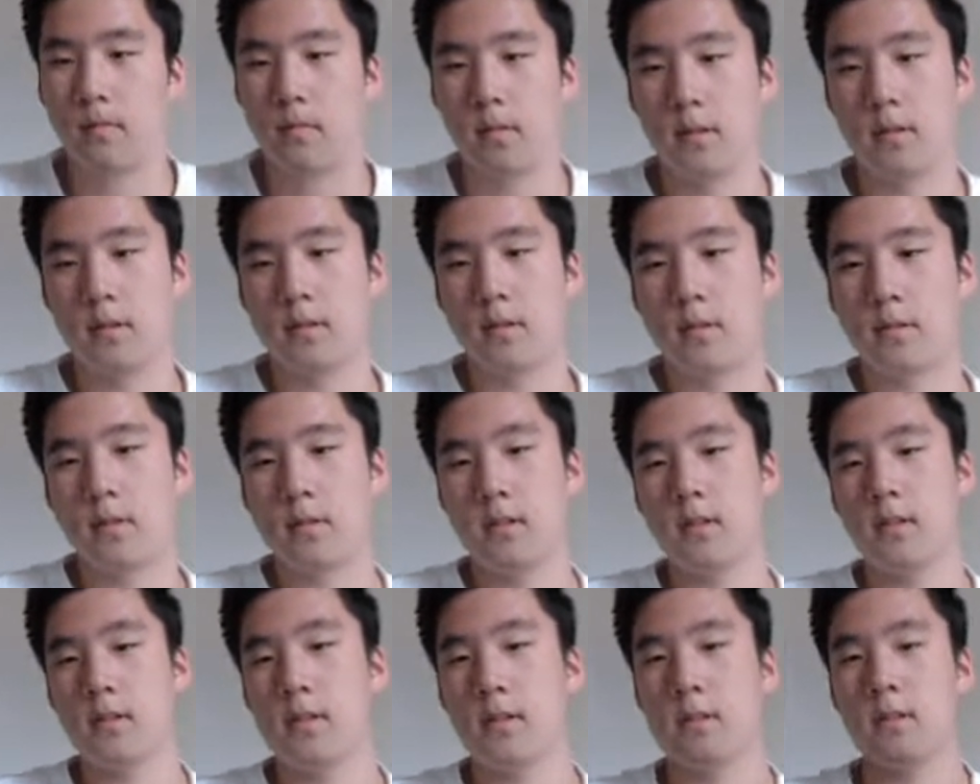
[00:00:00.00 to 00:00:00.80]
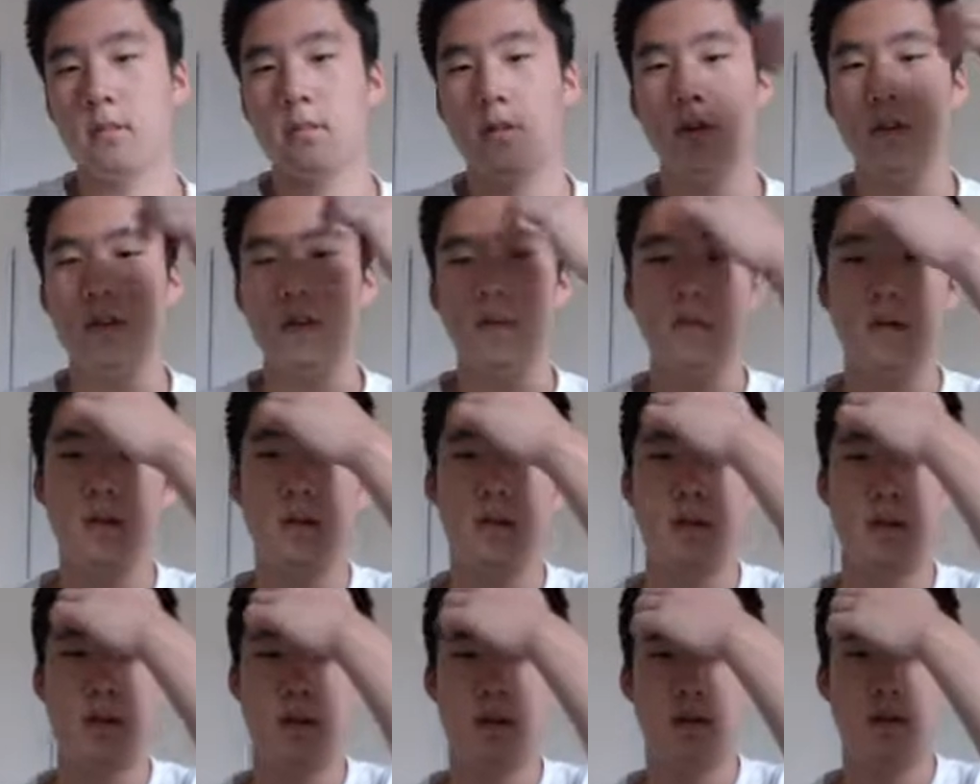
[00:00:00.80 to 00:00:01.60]
So since most
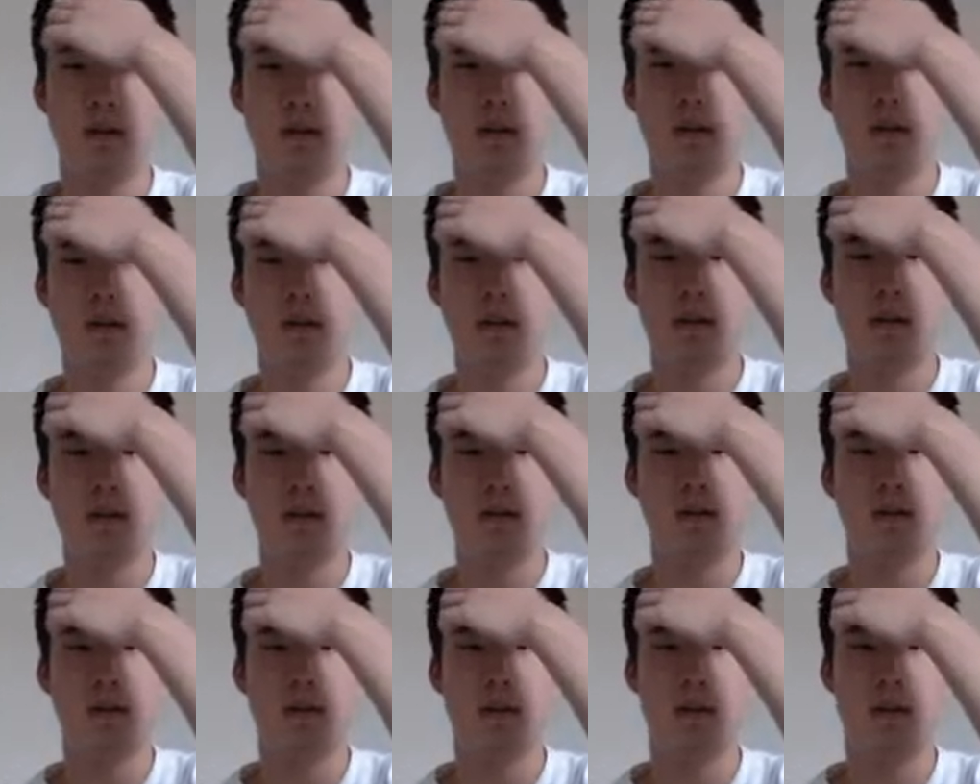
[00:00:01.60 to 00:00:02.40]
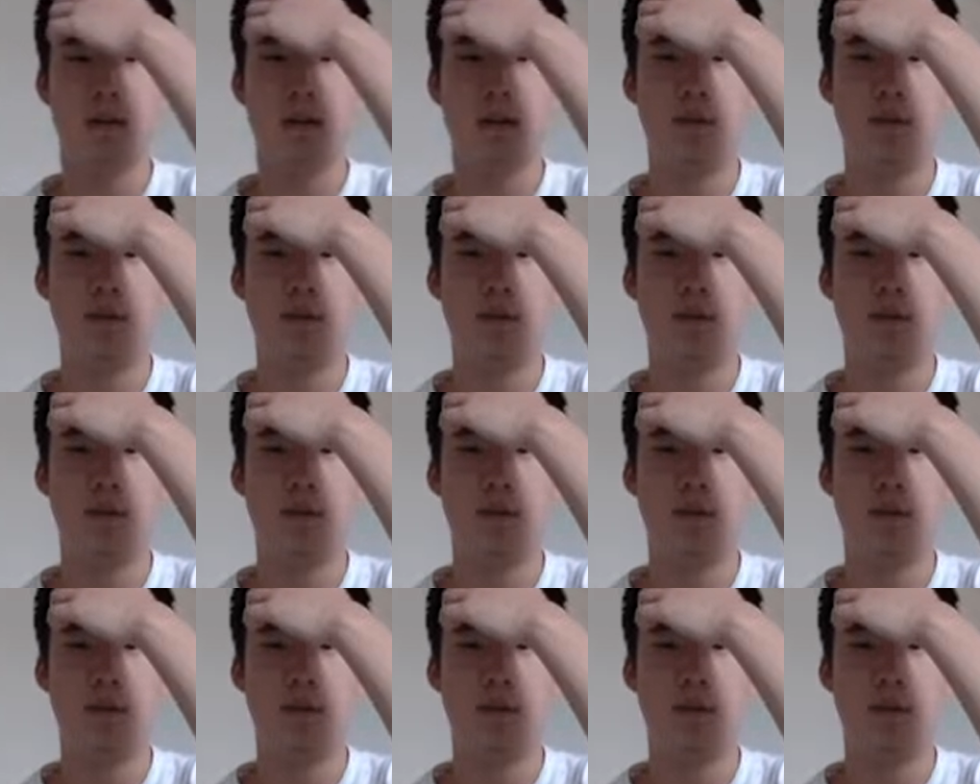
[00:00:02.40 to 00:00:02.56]
people are not done it,